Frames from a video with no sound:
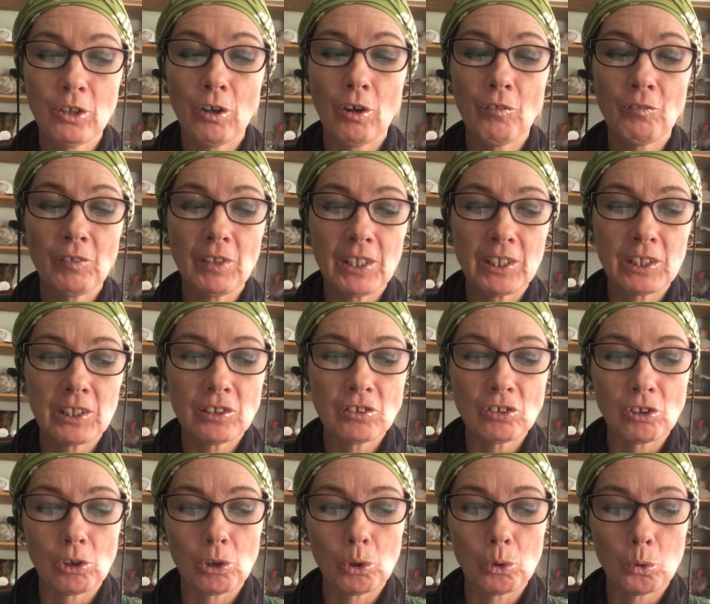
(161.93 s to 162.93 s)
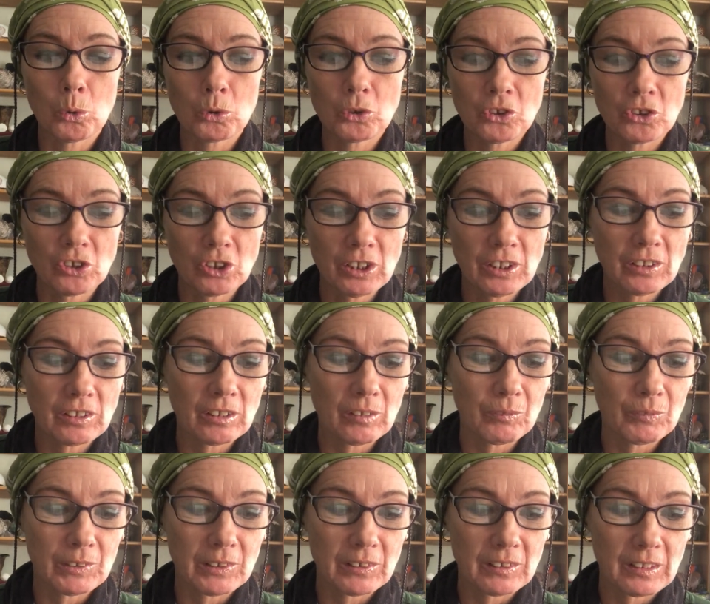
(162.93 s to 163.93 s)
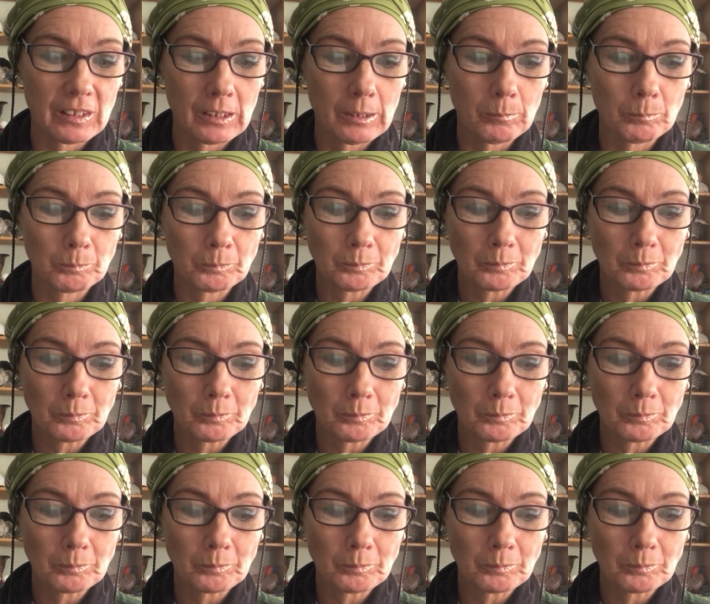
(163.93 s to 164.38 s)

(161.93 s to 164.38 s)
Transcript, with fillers: of his Lord's Nativity.